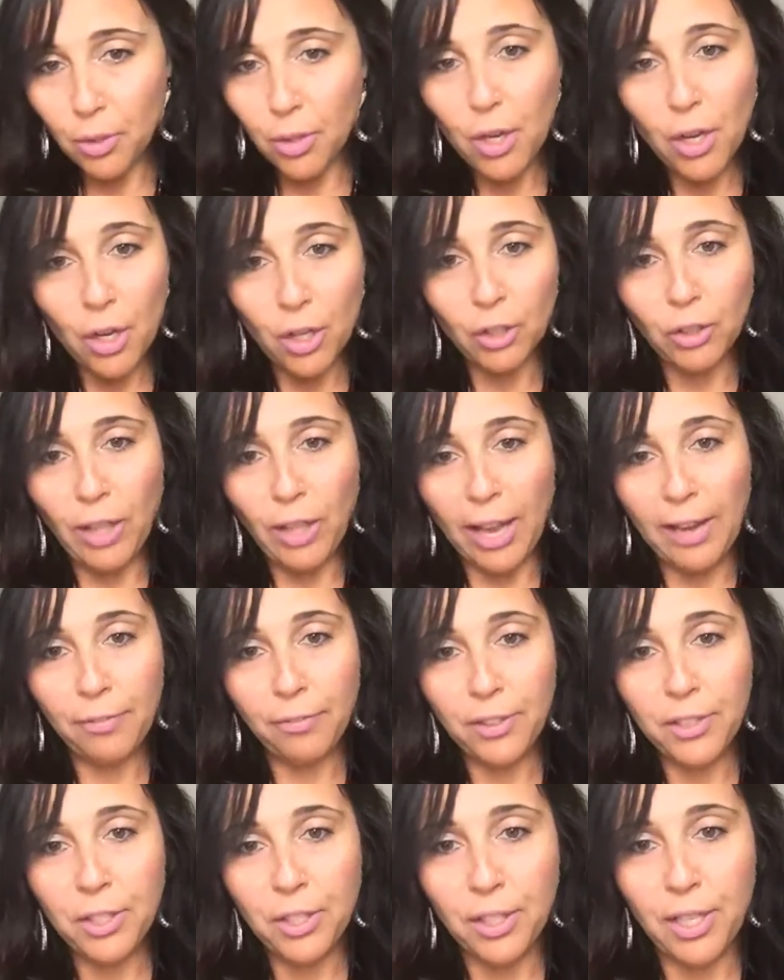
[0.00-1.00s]

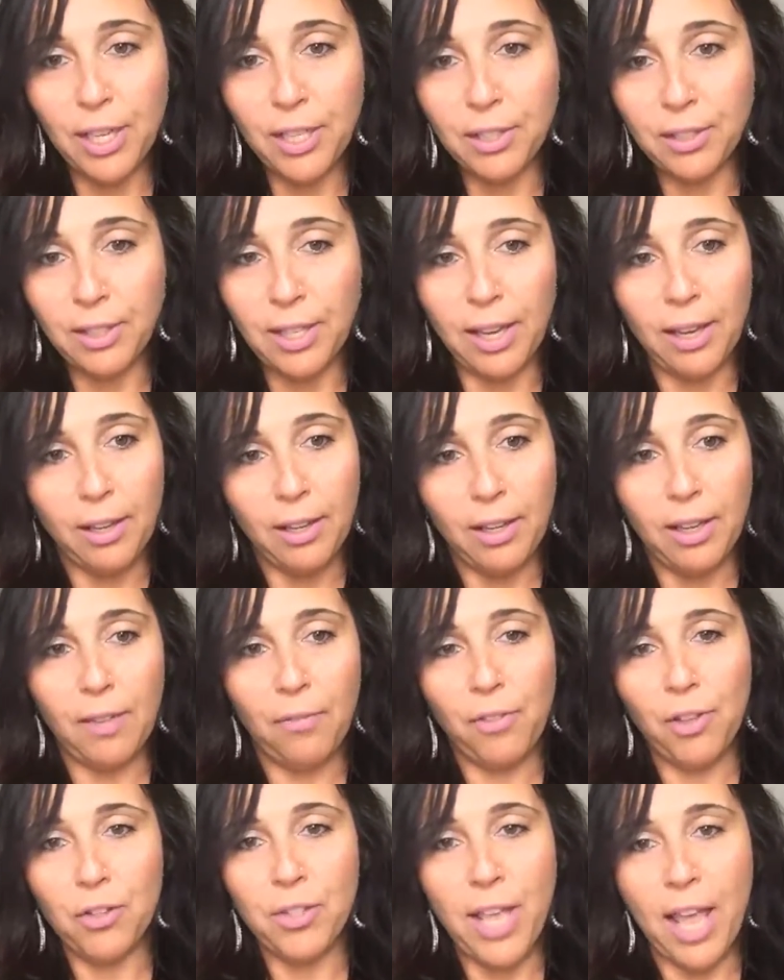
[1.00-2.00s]
life is
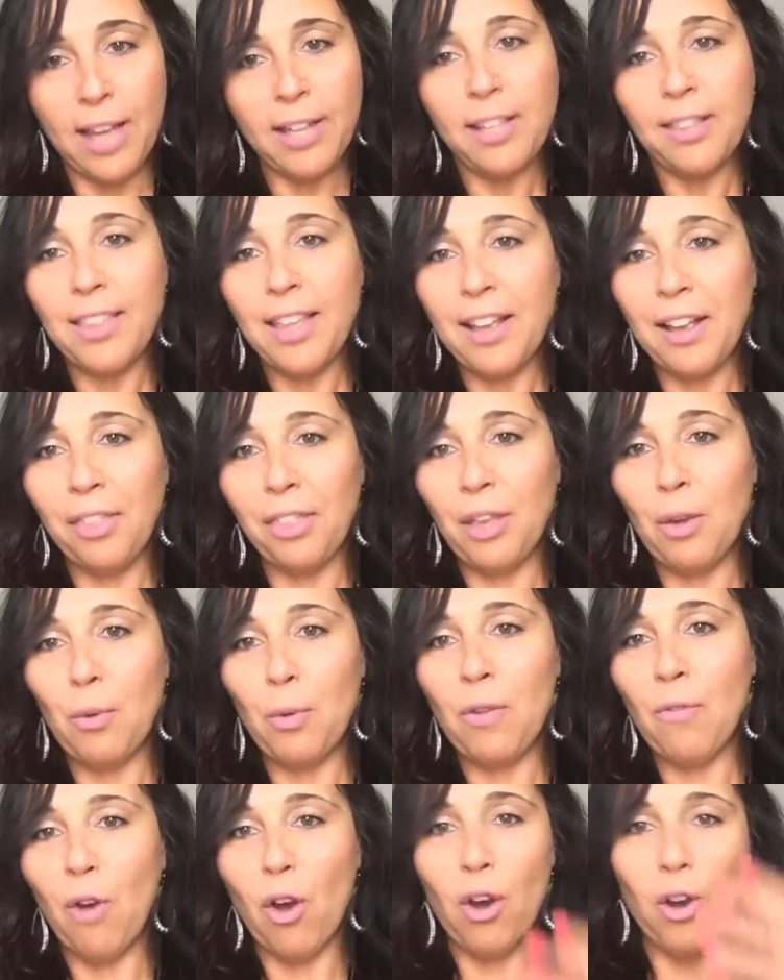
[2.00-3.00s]
if there's anything I think
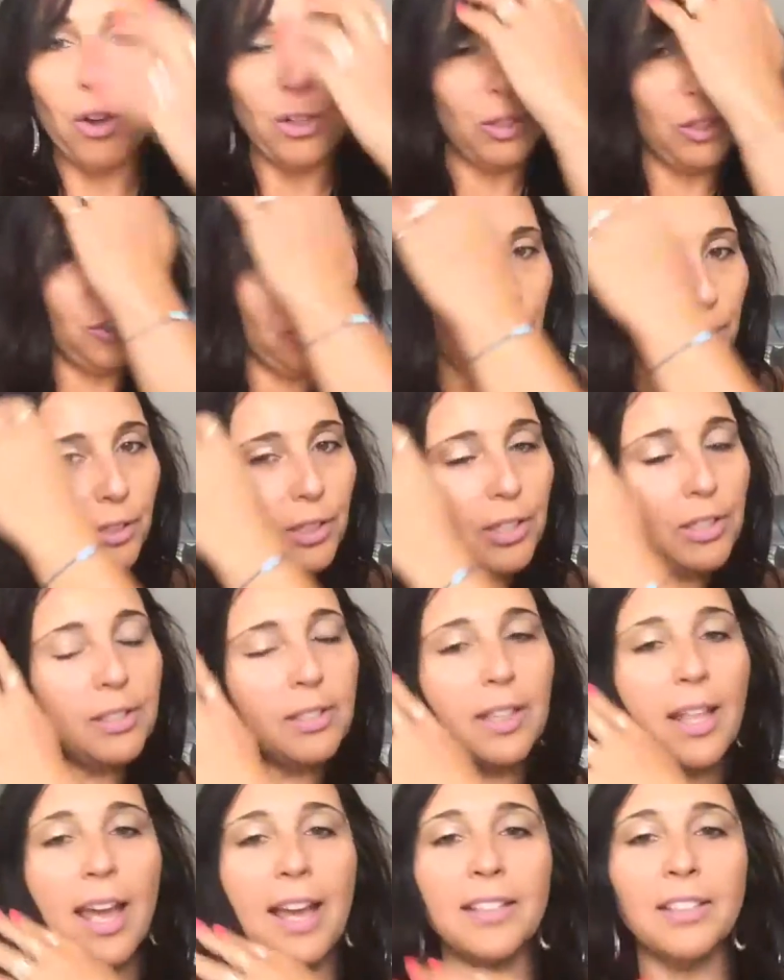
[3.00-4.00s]
we've all learned this
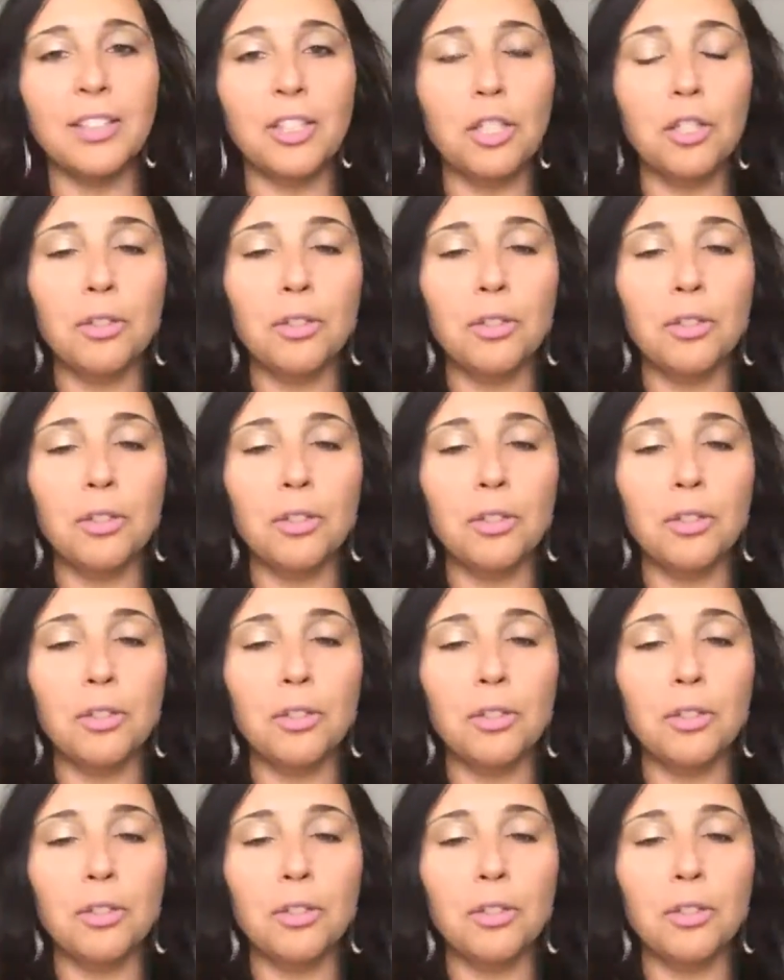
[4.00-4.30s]
last year